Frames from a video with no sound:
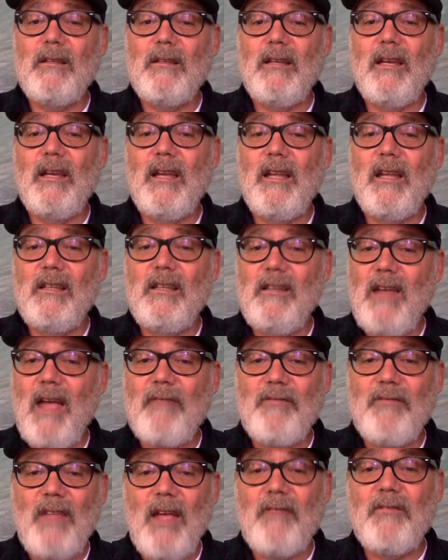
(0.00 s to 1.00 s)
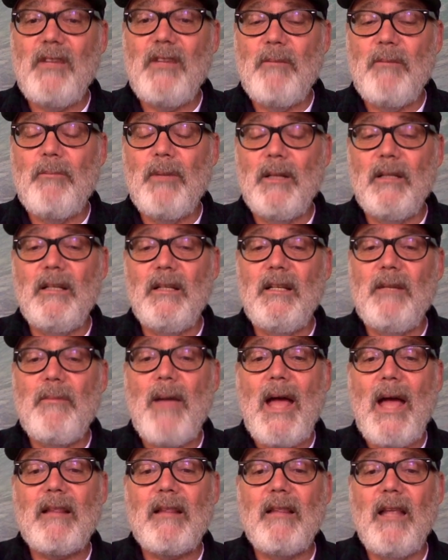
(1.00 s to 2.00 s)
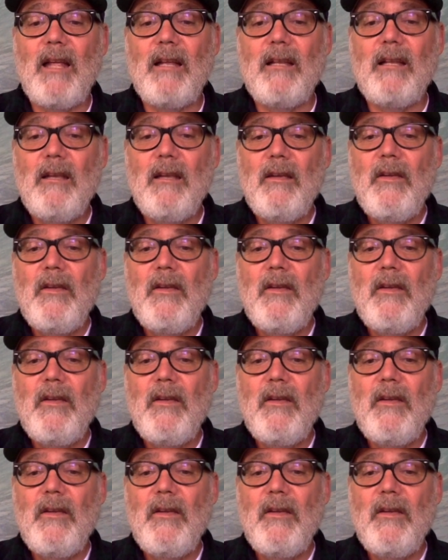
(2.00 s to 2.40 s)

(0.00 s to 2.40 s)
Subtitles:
and you have to have the ability back then